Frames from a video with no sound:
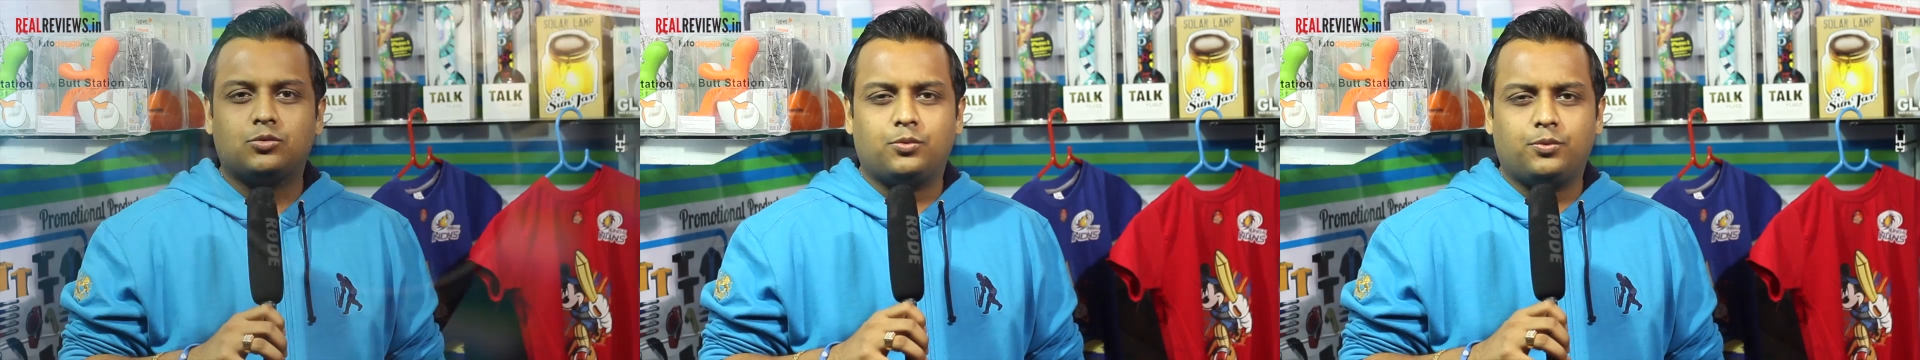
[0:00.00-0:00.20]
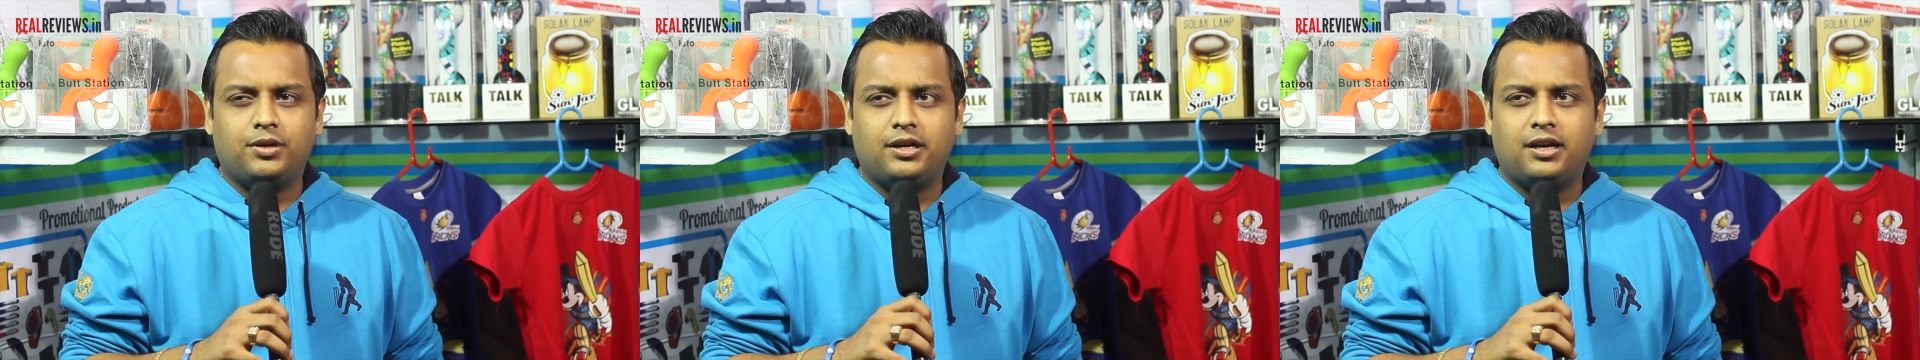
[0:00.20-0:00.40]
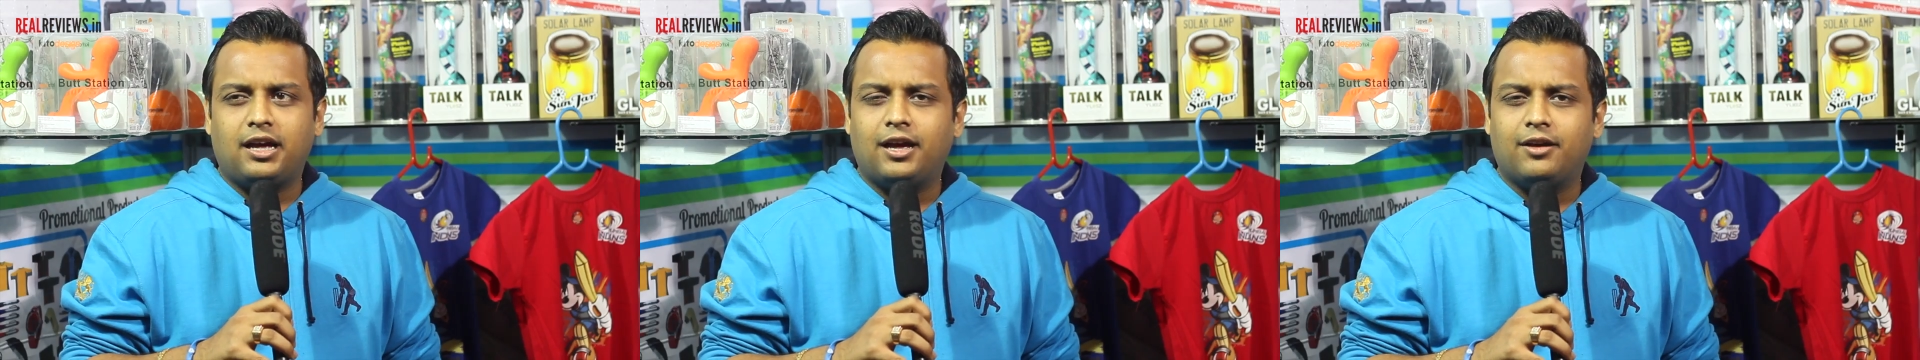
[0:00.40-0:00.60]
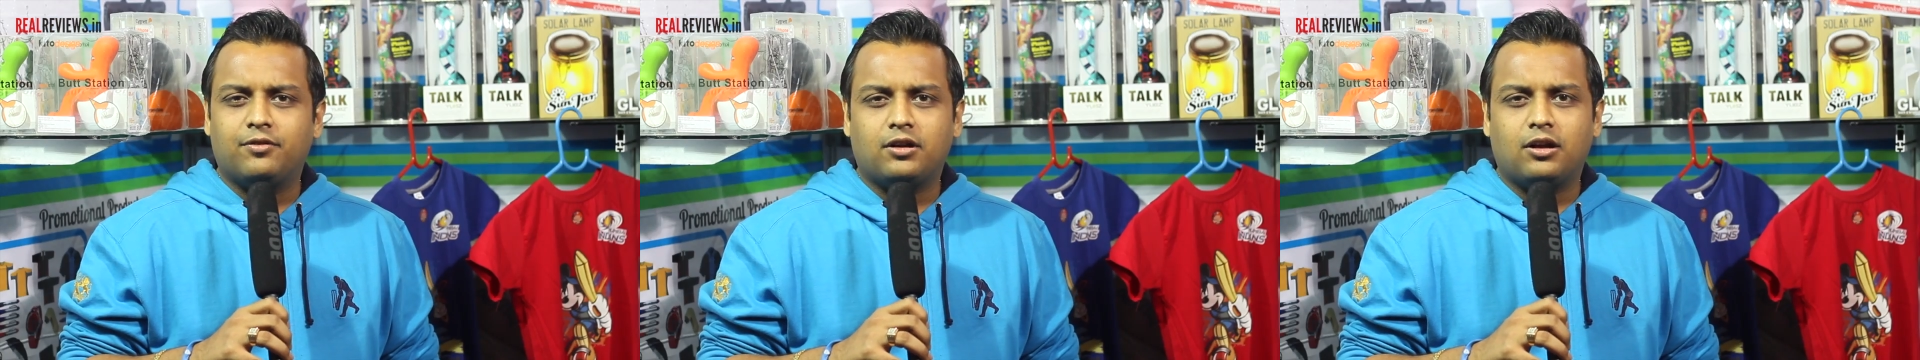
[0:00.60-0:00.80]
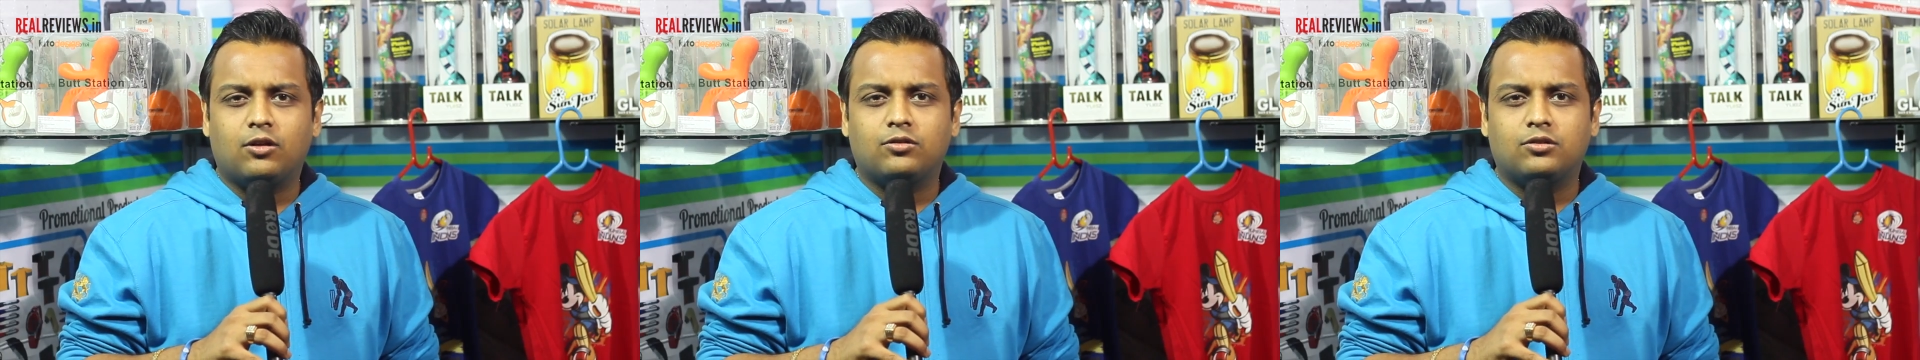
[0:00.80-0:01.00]
We
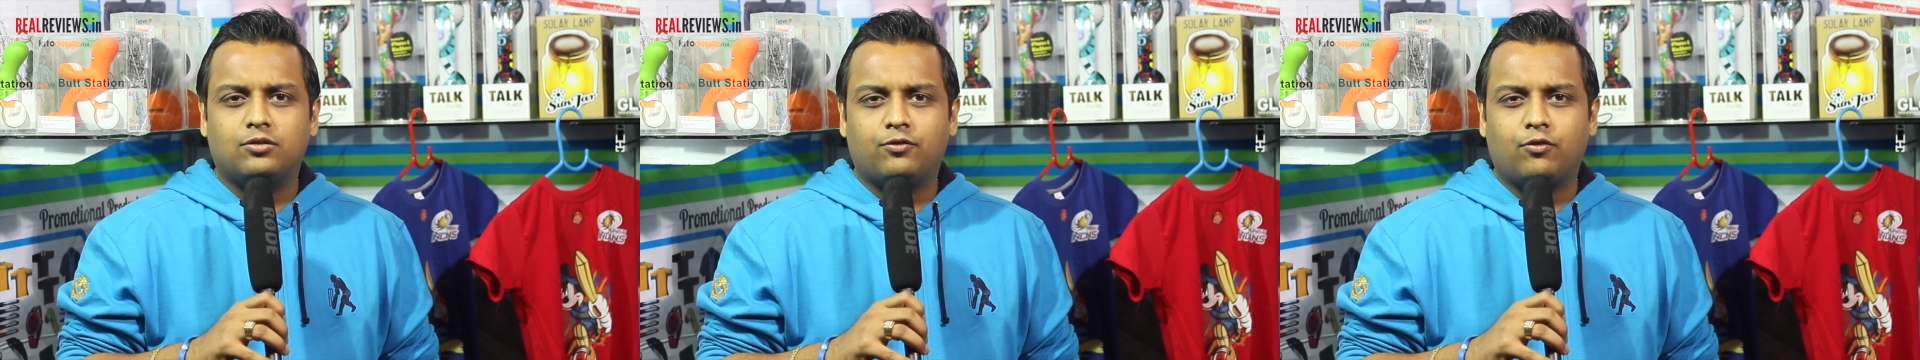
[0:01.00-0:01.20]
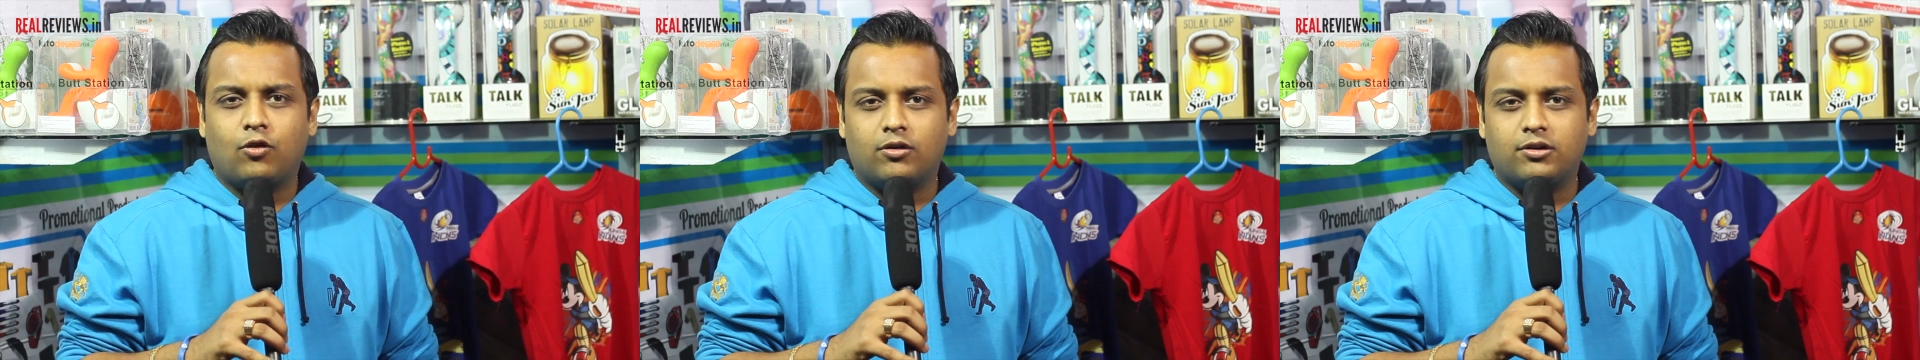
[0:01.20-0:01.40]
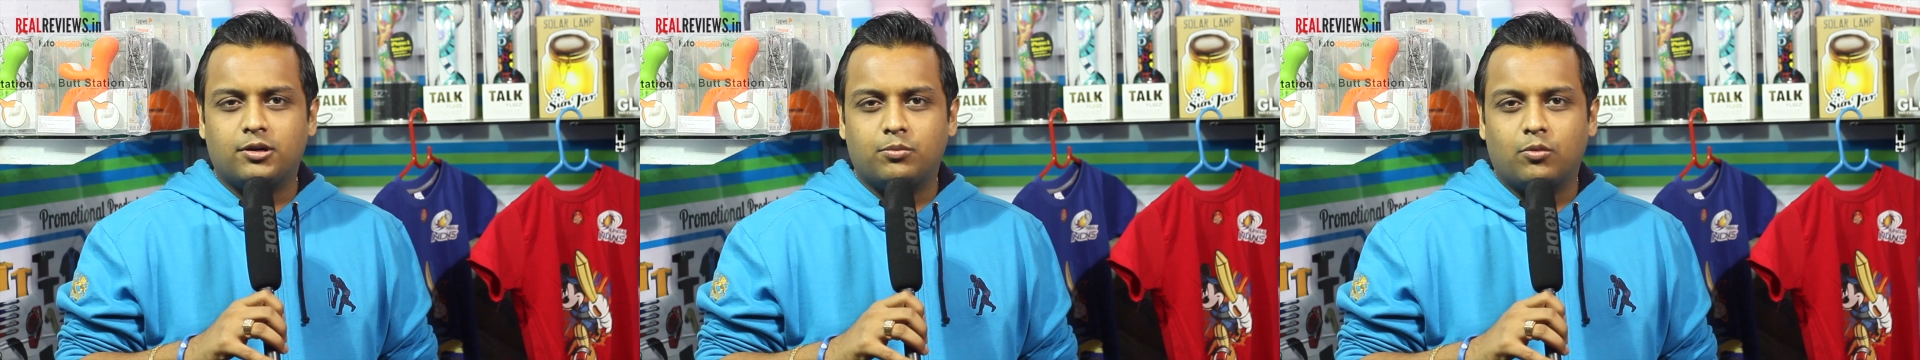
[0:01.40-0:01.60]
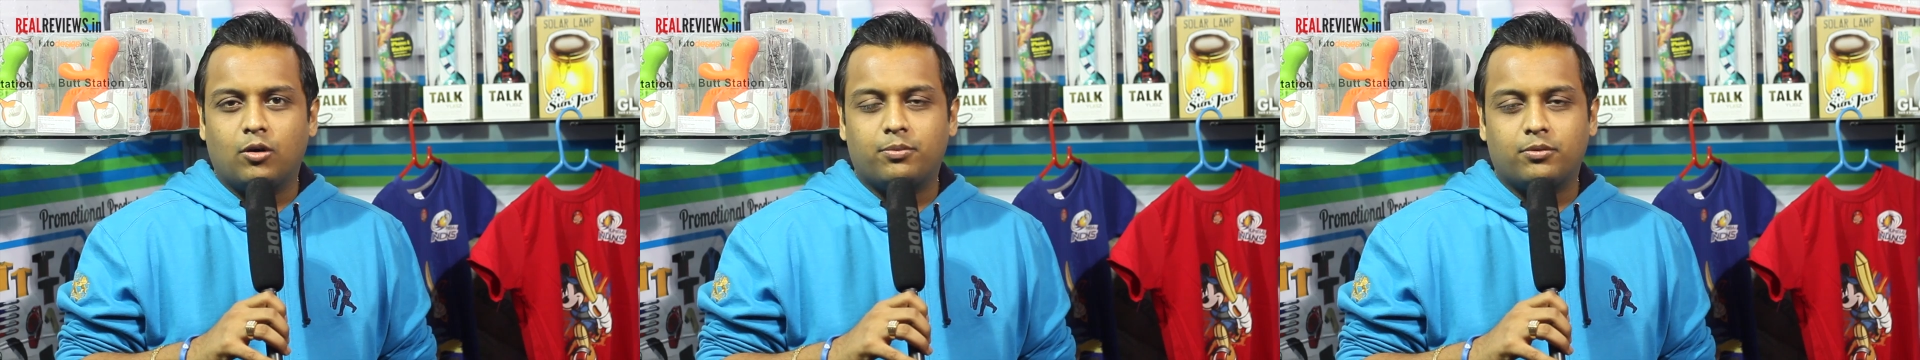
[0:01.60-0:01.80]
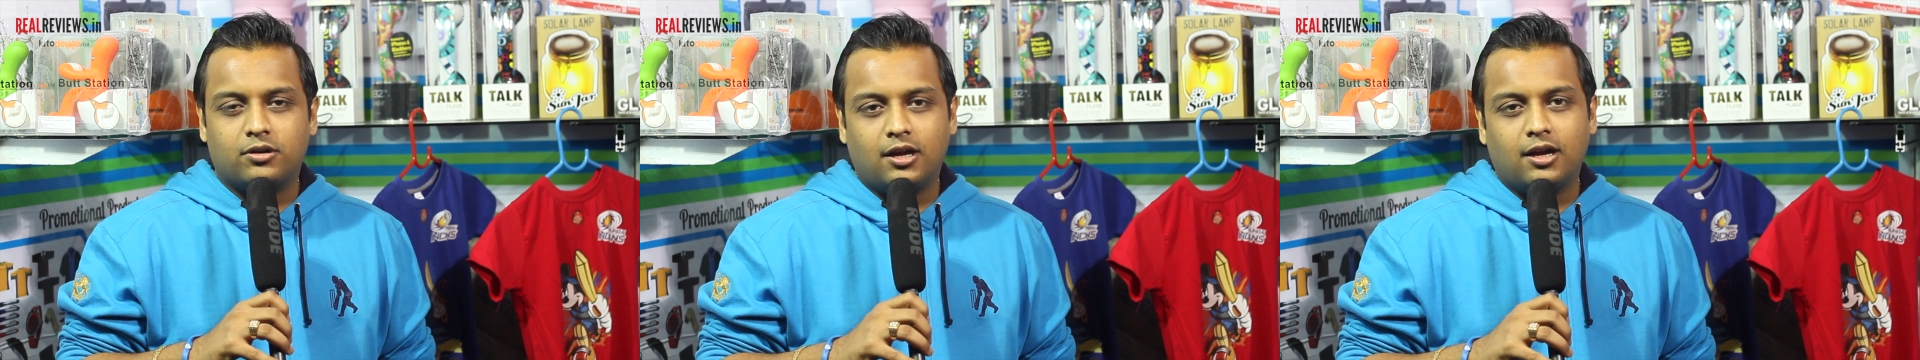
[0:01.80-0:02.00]
have around 400
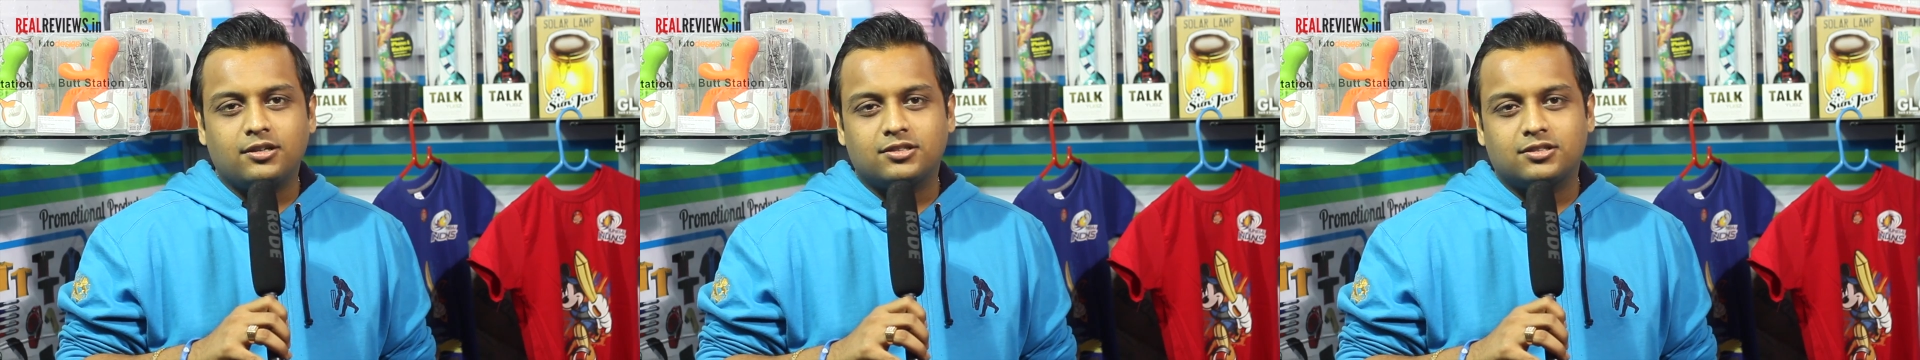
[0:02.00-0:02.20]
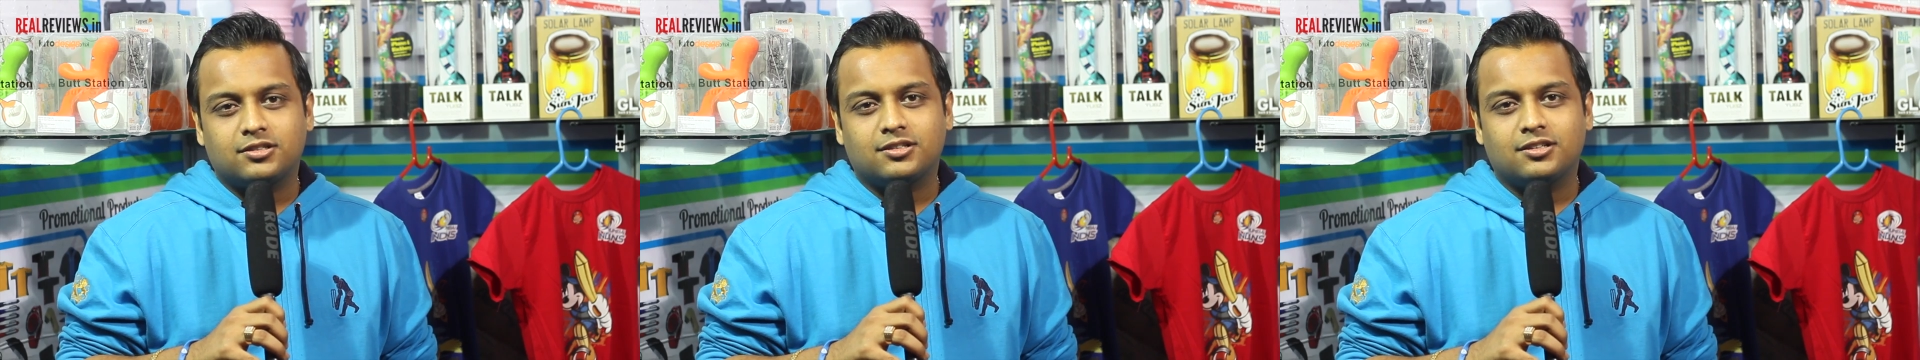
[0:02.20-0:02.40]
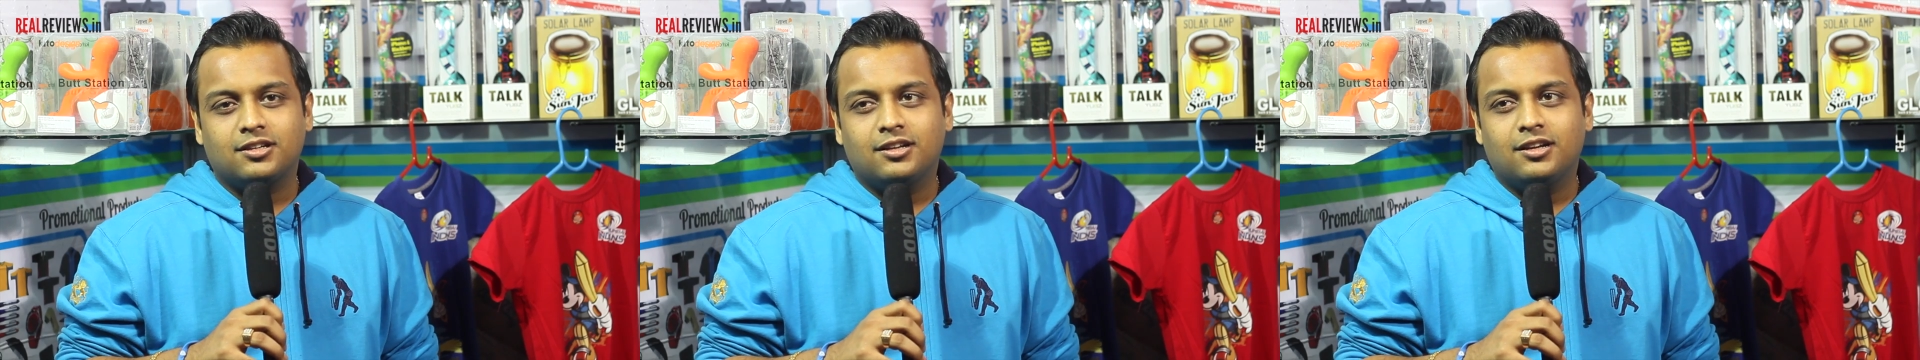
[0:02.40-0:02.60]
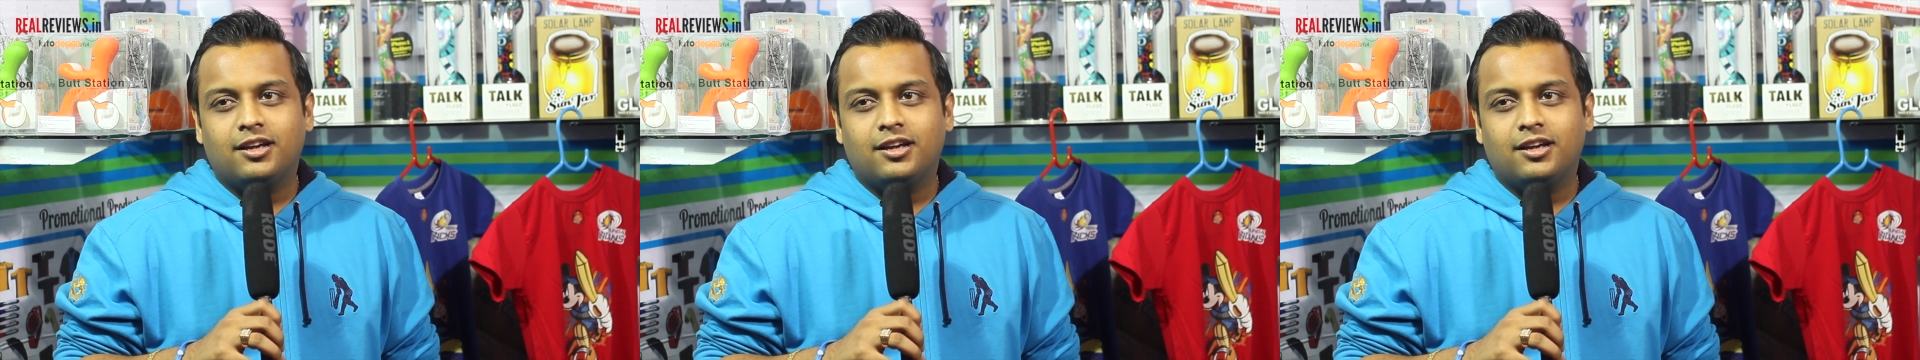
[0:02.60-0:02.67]
more products.